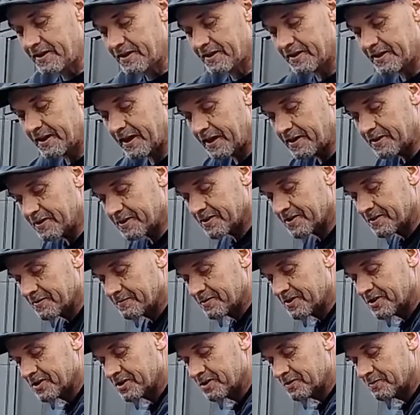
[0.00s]
sent
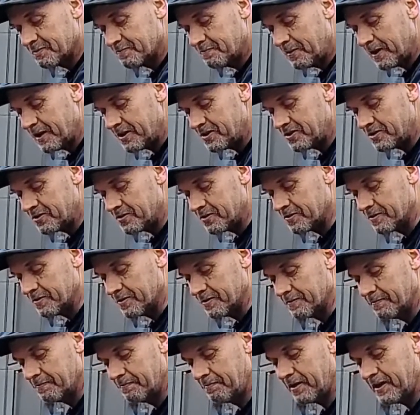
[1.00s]
some special
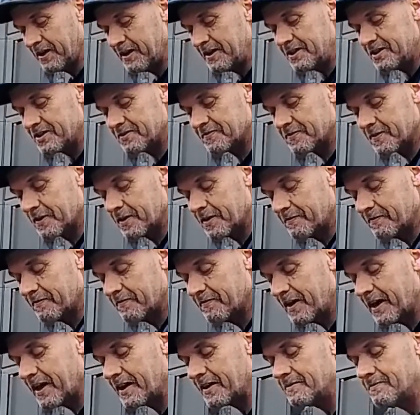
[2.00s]
peas from
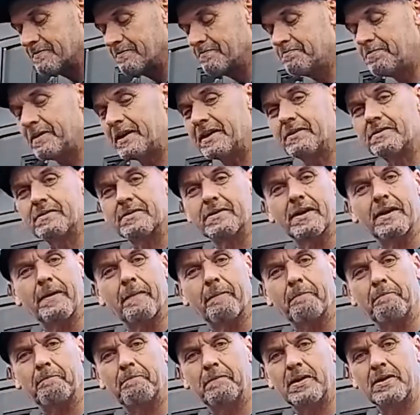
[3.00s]
Val and Bill
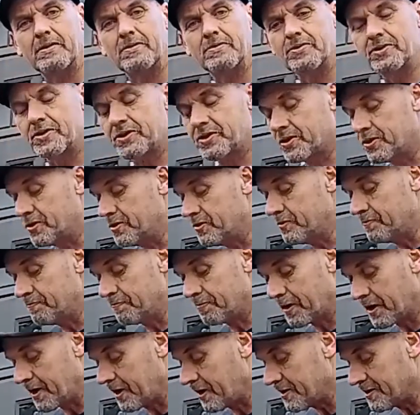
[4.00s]
at Bill's 2
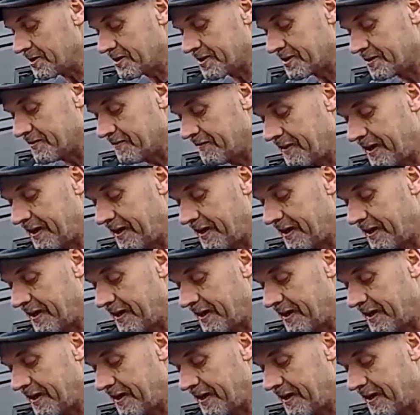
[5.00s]
Plots of